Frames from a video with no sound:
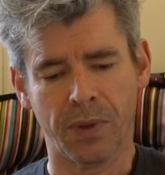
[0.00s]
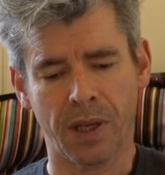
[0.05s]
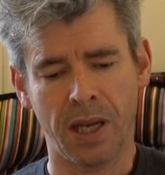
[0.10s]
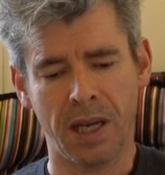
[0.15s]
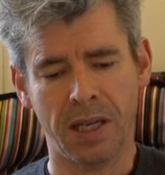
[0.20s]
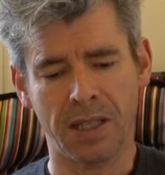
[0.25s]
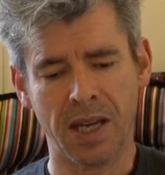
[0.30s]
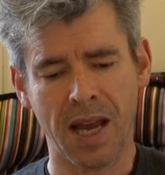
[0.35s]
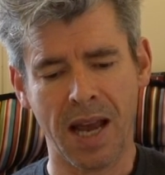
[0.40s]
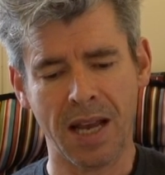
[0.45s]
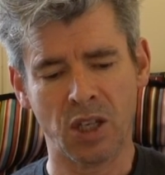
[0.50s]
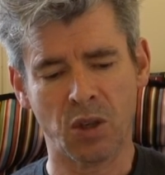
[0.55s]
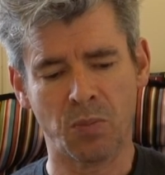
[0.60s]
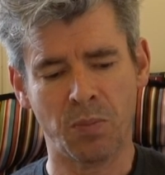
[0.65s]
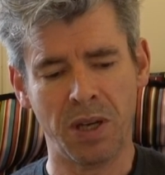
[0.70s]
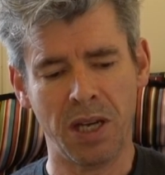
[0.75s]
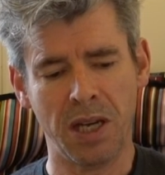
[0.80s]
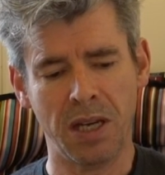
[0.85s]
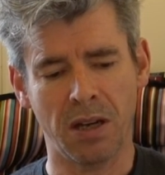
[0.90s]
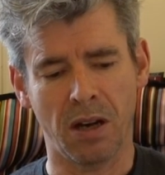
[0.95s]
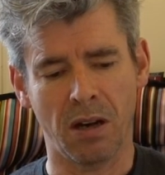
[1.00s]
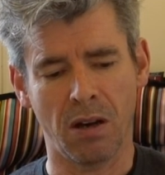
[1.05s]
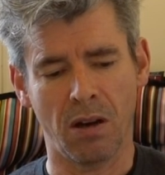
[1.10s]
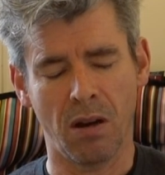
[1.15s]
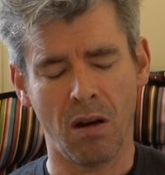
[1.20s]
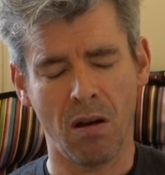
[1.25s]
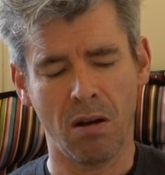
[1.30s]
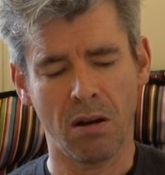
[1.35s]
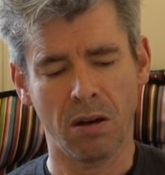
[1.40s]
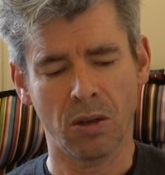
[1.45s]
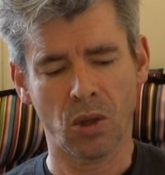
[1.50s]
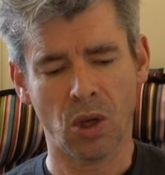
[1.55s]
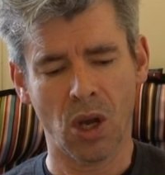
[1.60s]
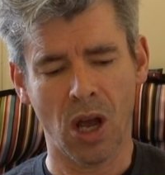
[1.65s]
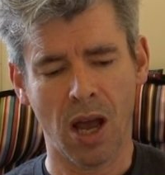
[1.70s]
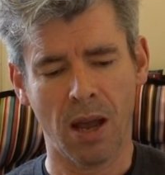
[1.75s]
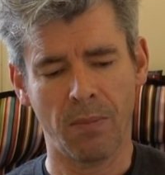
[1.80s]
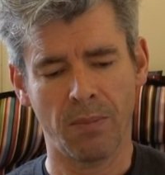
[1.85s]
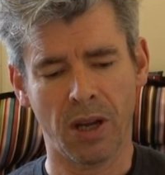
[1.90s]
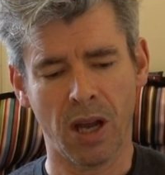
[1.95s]
It has been a long
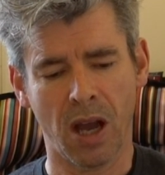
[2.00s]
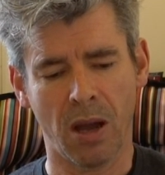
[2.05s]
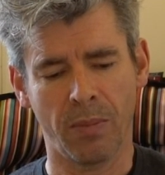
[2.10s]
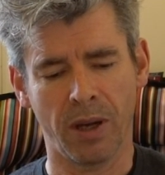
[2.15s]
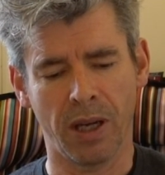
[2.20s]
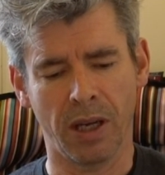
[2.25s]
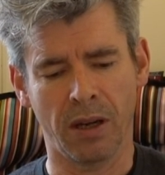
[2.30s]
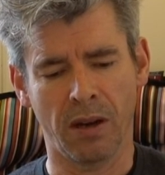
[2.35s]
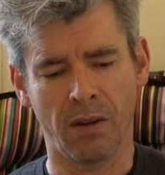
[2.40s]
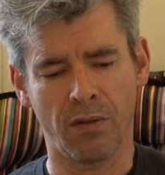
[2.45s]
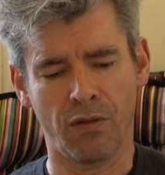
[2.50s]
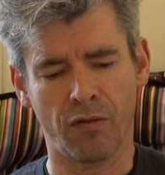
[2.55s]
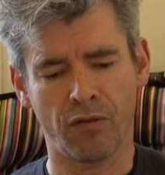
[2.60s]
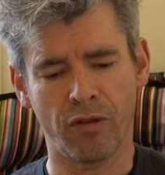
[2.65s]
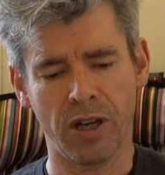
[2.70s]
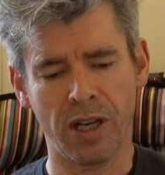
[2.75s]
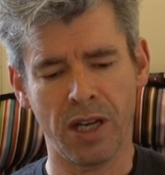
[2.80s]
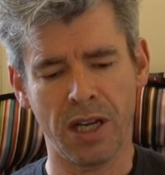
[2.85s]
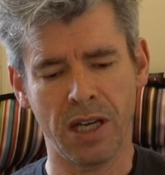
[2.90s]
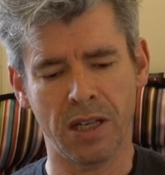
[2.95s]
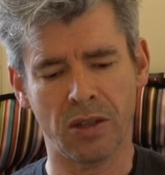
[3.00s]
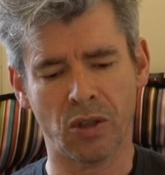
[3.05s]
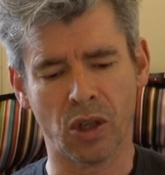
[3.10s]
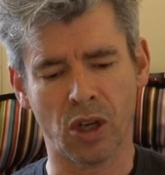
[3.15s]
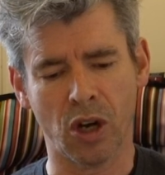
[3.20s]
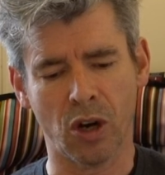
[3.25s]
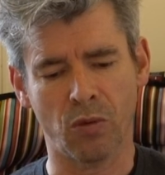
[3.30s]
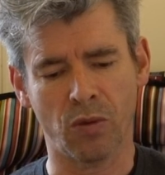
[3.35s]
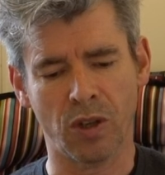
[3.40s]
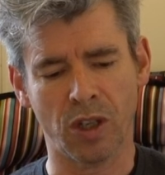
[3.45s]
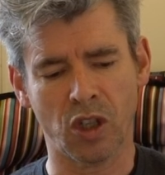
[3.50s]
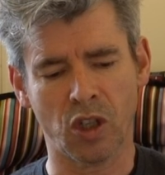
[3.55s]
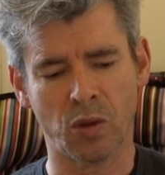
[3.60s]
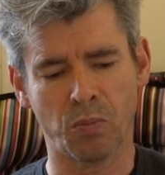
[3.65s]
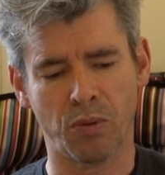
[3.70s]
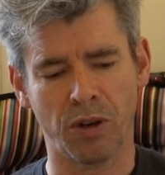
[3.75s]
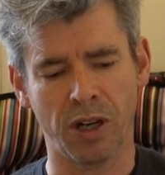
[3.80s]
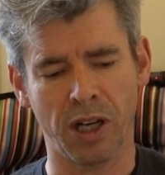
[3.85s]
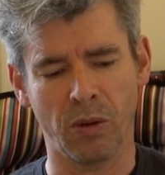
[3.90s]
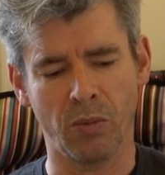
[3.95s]
time coming. 3 years ago this
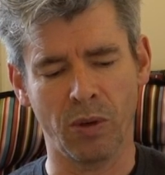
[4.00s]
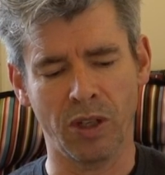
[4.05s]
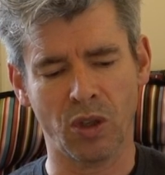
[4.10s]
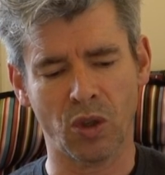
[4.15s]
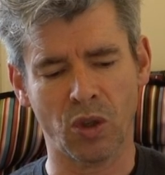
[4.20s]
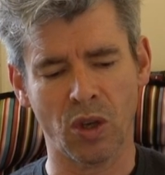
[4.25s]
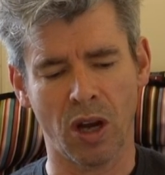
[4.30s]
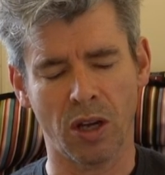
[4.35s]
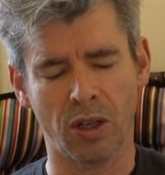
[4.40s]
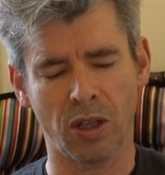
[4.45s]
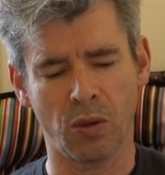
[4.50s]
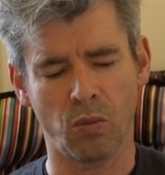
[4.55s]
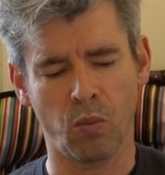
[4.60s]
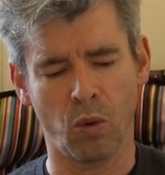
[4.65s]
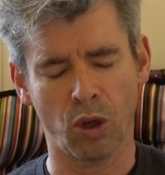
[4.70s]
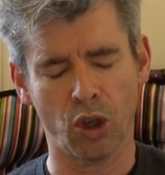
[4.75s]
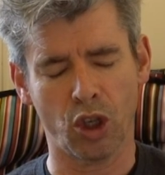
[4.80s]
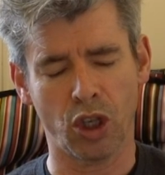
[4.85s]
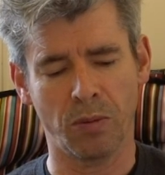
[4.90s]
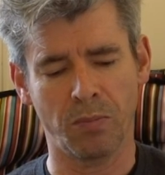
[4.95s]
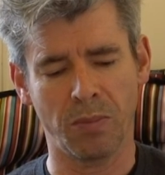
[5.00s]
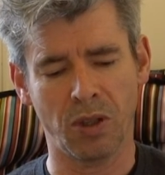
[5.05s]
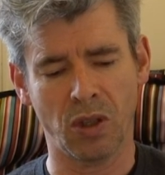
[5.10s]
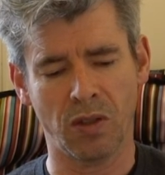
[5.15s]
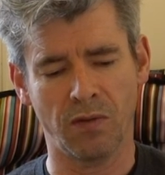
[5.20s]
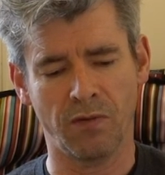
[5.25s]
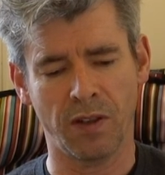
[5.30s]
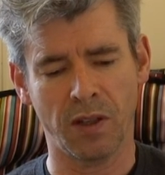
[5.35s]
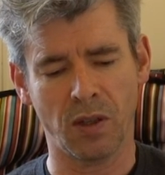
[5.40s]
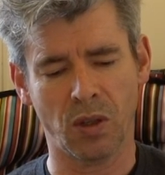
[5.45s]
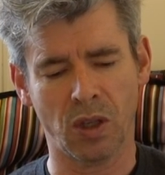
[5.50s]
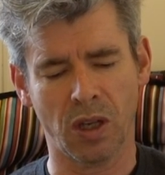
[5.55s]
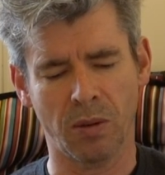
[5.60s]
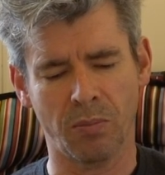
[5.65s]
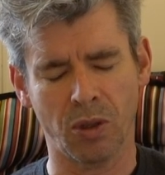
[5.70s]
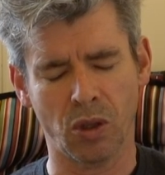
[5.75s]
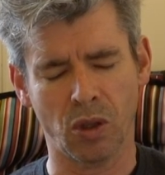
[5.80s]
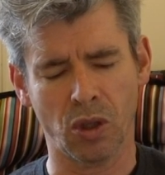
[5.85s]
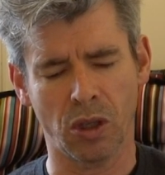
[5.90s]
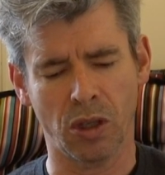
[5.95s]
spring we started watching Mr
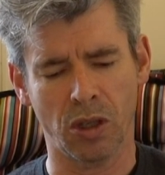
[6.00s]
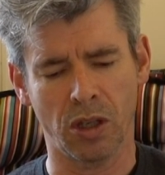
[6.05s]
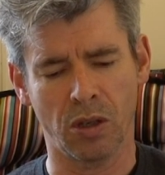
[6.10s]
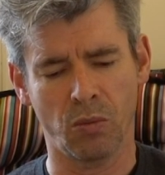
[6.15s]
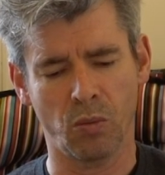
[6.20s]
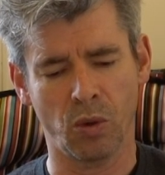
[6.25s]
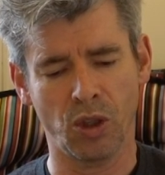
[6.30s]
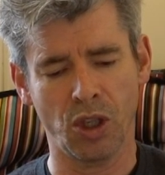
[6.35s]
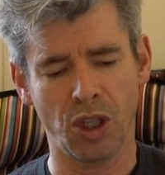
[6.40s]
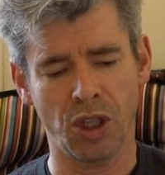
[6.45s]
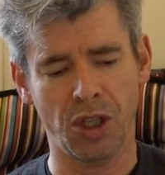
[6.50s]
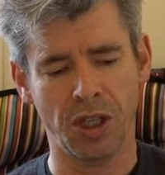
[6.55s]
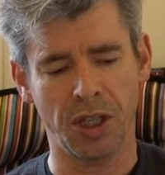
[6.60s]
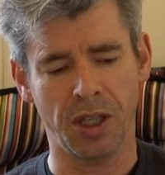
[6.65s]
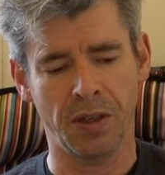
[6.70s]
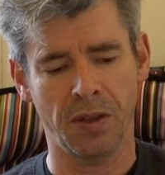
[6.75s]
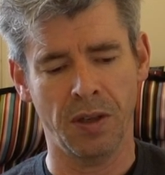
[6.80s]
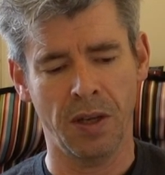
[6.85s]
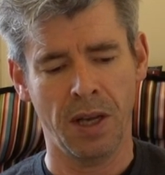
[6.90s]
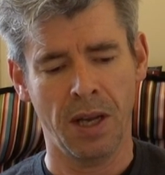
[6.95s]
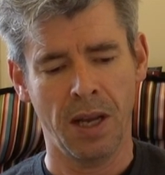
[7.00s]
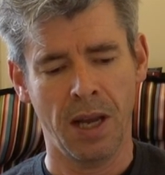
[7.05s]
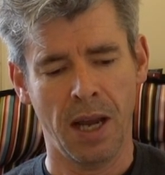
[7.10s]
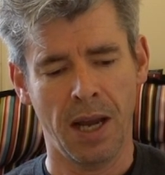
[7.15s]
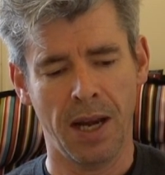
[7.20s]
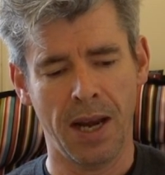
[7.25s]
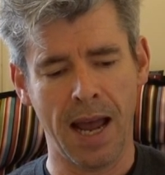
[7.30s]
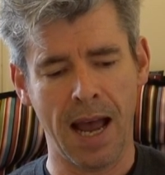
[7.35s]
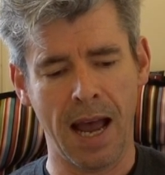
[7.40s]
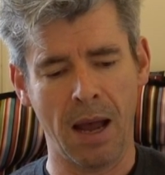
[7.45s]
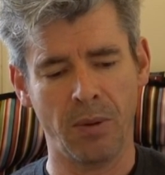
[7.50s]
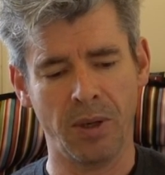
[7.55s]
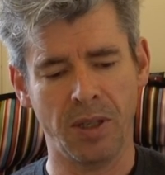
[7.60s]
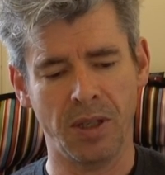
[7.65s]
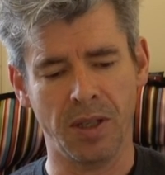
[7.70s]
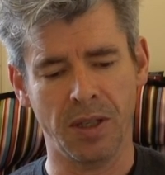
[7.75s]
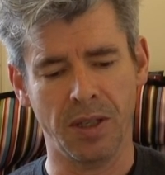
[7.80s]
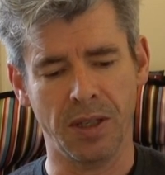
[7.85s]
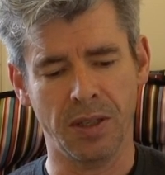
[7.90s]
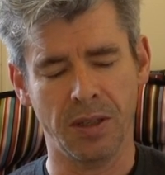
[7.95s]
Fitzgibbon to learn what he did and how he
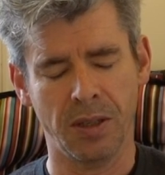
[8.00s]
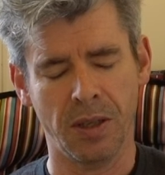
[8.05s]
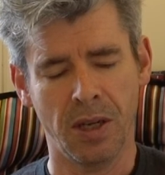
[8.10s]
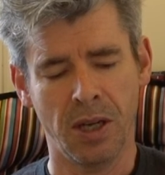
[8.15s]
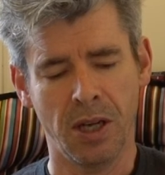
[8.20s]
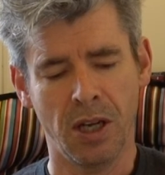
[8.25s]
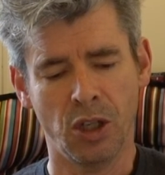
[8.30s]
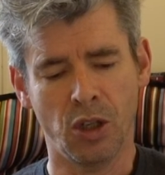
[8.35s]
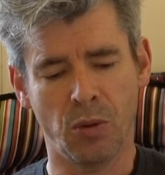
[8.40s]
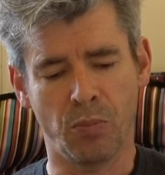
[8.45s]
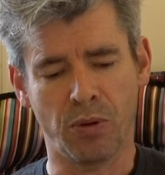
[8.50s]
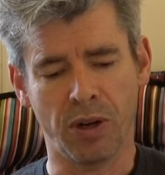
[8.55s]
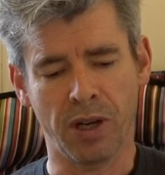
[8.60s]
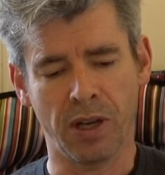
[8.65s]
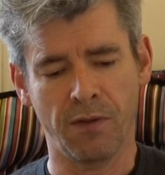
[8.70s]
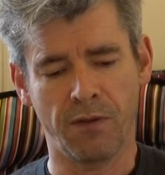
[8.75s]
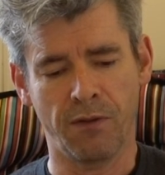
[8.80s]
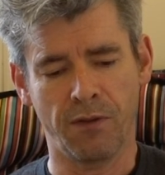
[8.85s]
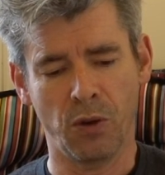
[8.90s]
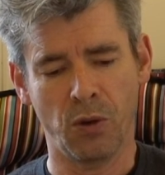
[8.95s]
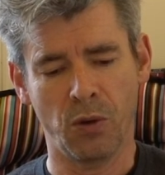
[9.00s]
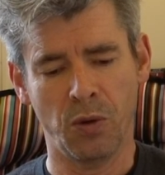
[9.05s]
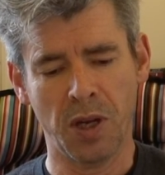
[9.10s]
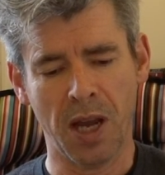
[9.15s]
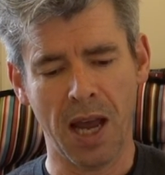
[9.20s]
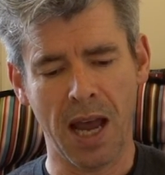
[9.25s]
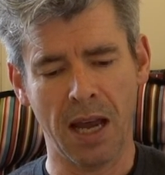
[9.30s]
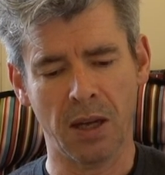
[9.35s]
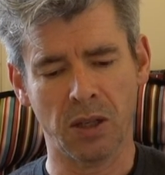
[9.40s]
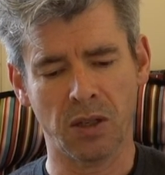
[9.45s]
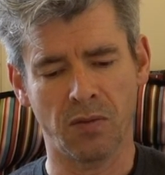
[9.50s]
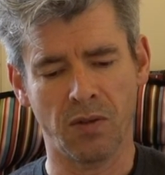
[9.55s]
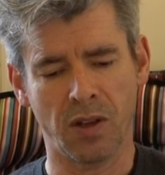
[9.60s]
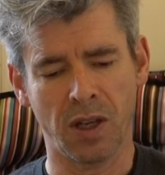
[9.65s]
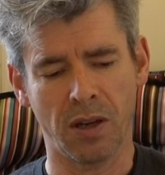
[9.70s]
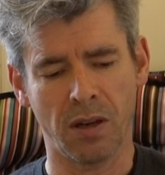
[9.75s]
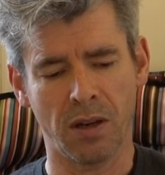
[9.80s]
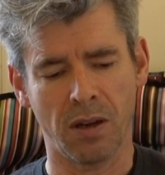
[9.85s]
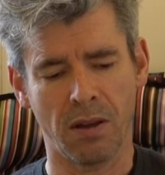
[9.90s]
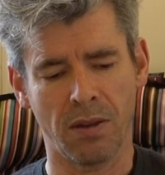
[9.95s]
did it, to bring food out of
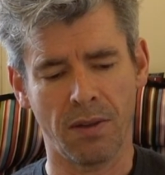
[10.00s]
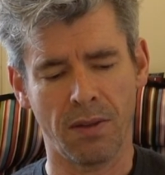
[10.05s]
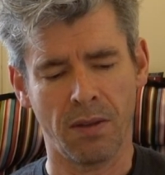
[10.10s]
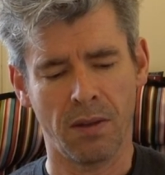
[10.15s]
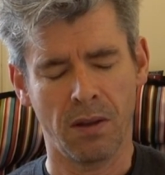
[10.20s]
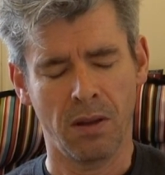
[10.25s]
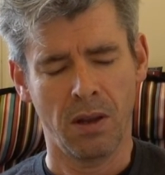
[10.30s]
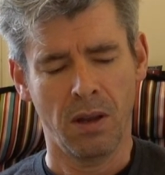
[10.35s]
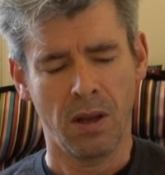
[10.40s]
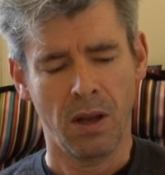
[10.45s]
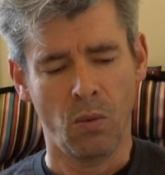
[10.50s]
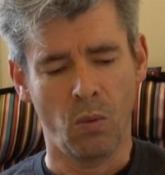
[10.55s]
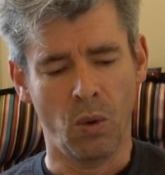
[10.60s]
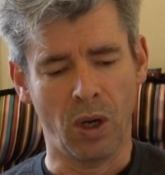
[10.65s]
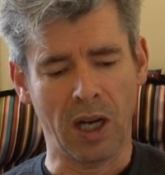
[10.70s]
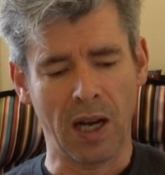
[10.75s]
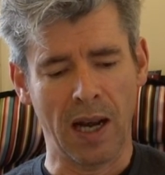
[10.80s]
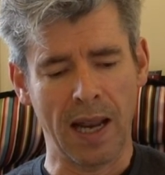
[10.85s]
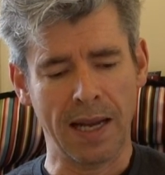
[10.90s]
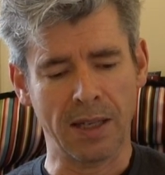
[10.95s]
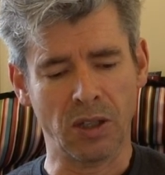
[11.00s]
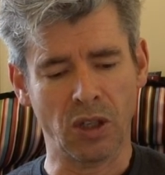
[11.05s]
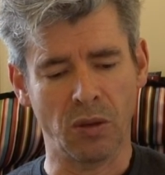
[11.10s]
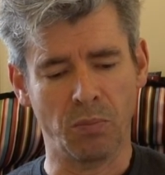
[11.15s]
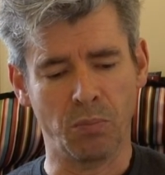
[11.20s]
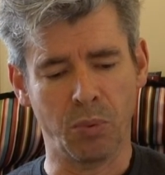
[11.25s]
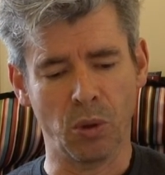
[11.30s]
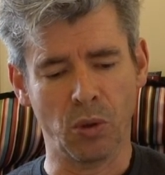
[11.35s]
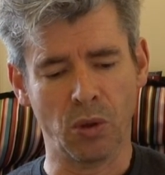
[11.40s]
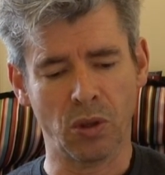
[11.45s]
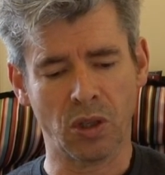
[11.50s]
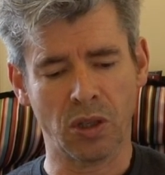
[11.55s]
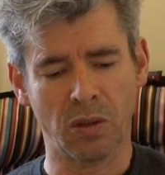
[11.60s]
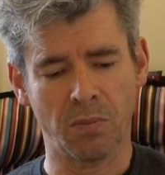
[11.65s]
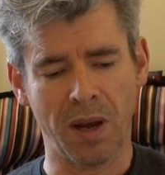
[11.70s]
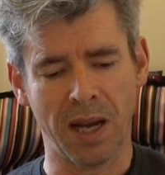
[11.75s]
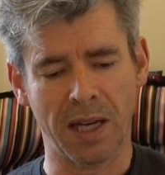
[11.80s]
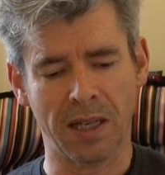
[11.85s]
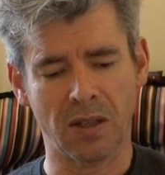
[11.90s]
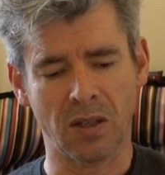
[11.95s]
the earth. We collected books and
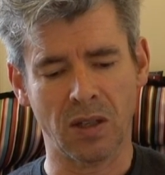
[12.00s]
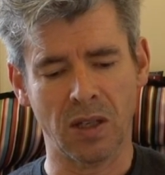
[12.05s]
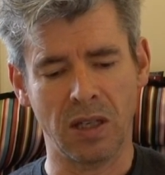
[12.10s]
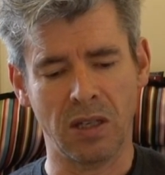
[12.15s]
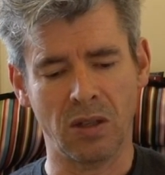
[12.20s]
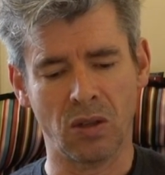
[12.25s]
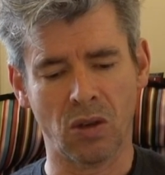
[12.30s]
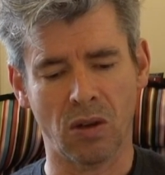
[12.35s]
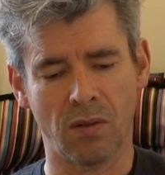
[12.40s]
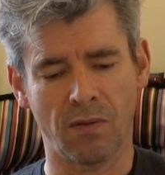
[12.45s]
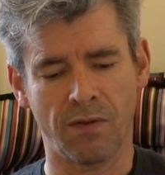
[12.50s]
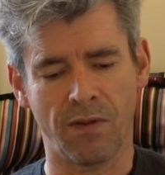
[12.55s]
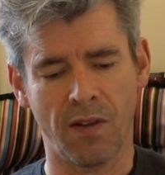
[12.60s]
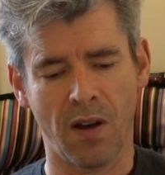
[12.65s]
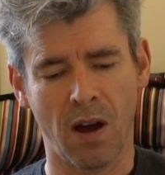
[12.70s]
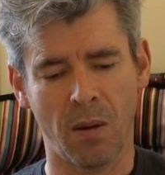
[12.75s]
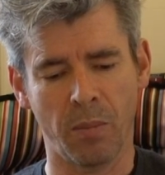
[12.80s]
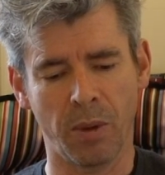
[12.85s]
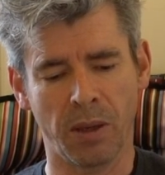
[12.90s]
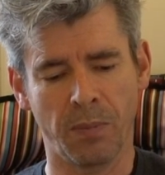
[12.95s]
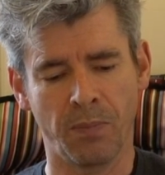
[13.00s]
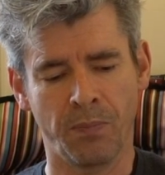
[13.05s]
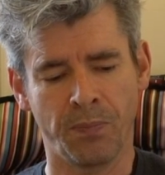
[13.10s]
magazines on farming.